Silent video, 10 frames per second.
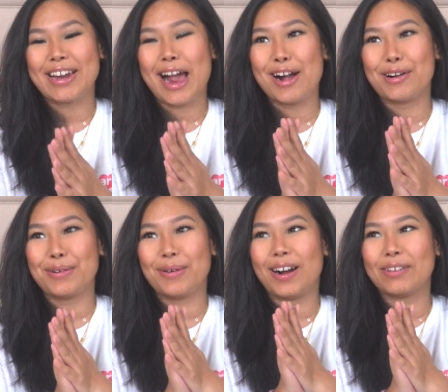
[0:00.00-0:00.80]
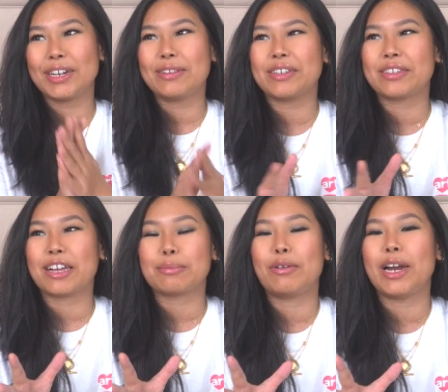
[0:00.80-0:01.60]
Now I've kind of
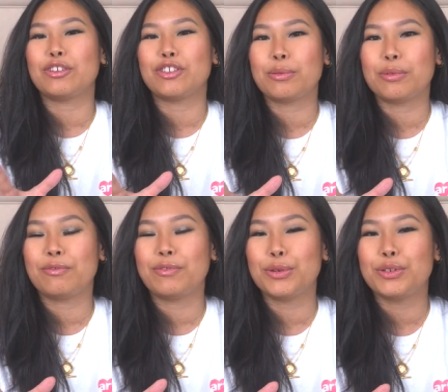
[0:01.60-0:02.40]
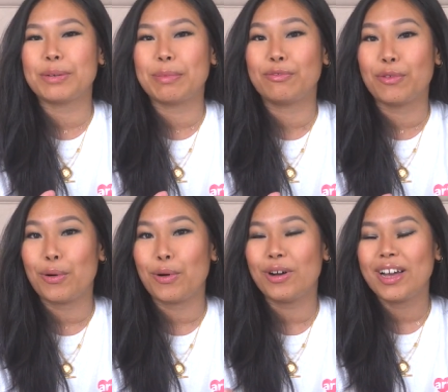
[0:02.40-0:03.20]
discussed my relationship with food
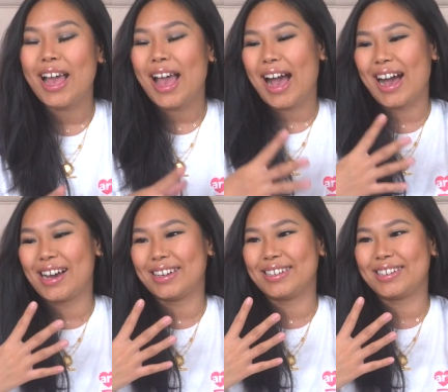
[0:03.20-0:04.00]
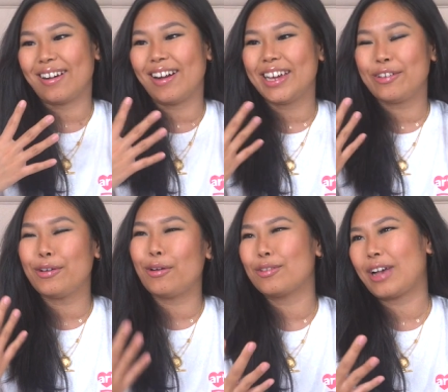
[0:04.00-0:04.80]
before, and I no
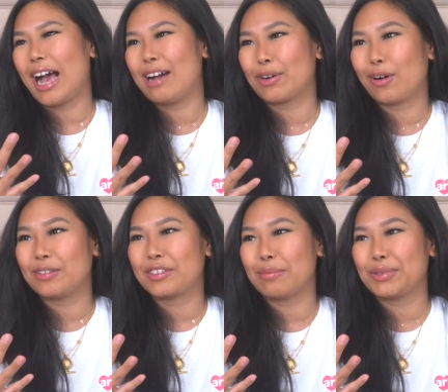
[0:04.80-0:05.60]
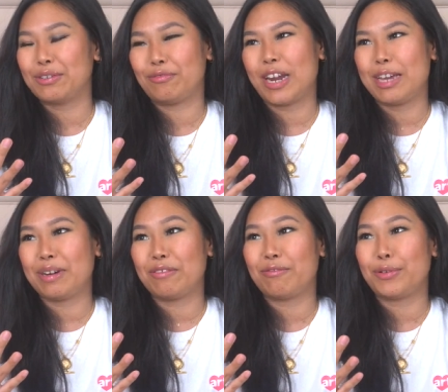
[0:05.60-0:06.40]
longer have a concept of
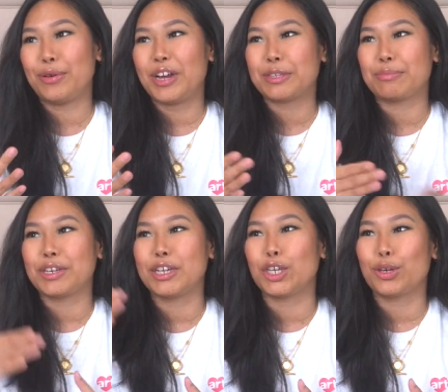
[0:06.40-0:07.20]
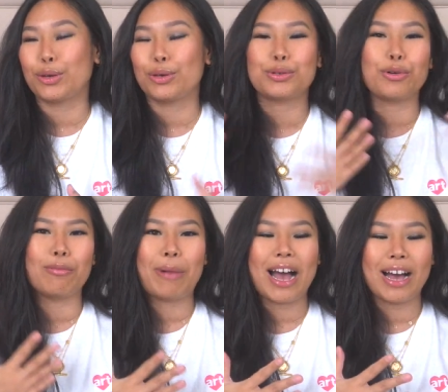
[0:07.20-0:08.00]
labelling food as being good or
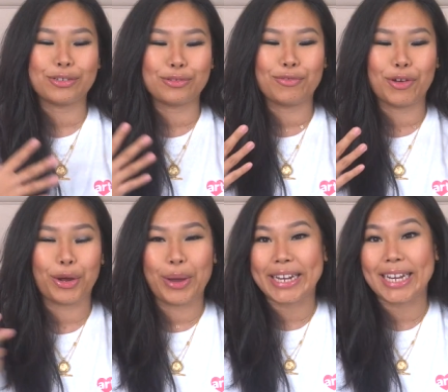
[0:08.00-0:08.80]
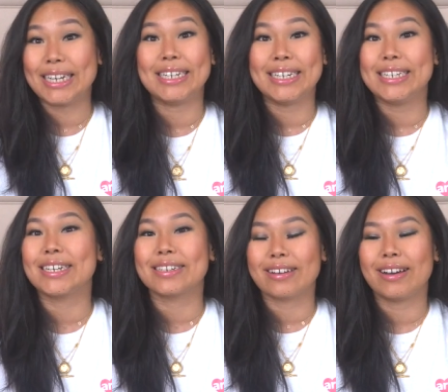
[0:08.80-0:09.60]
bad or follow a clean
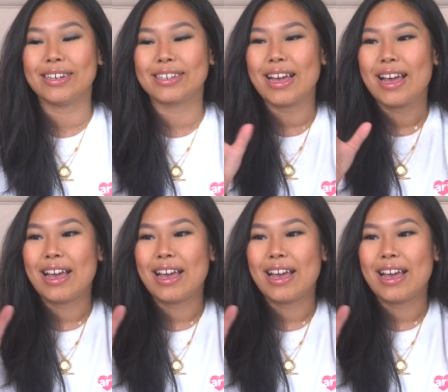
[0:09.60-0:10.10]
eating diet.